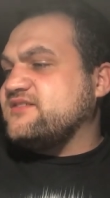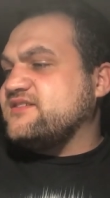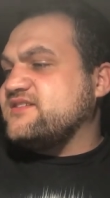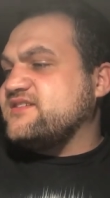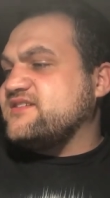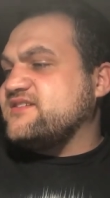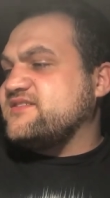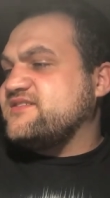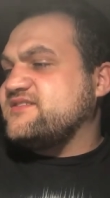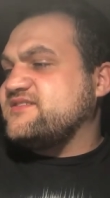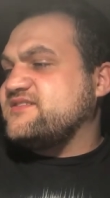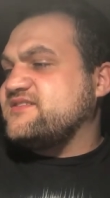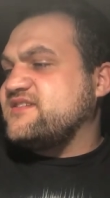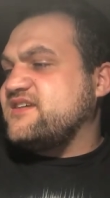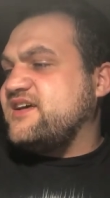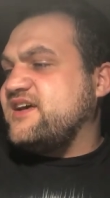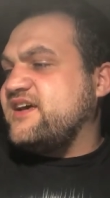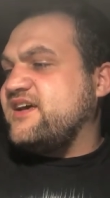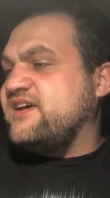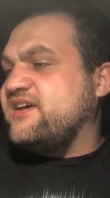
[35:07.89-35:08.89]
this
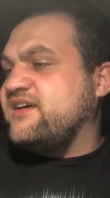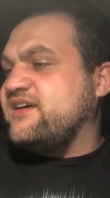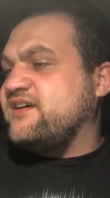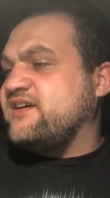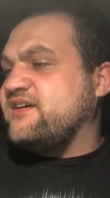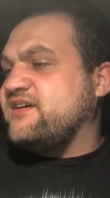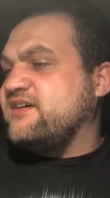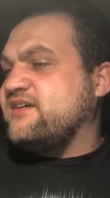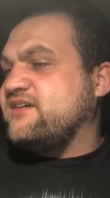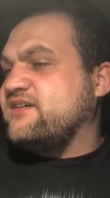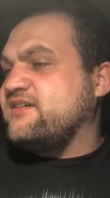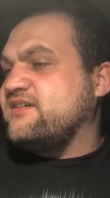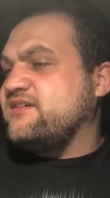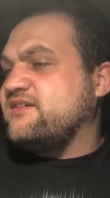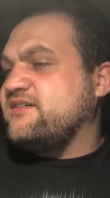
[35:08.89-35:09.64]
a